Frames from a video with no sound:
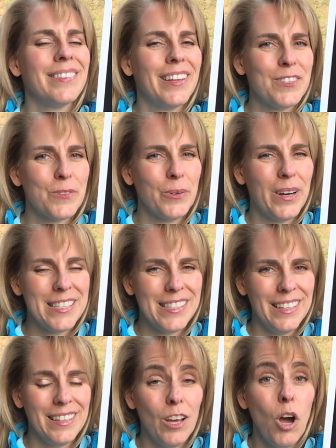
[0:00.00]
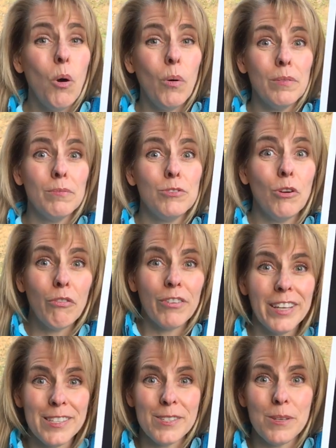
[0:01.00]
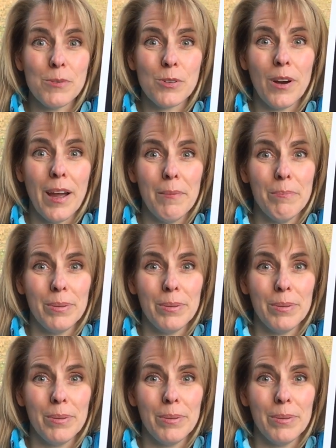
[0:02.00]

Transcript: Thanks for watching. Oh, and don't forget to subscribe.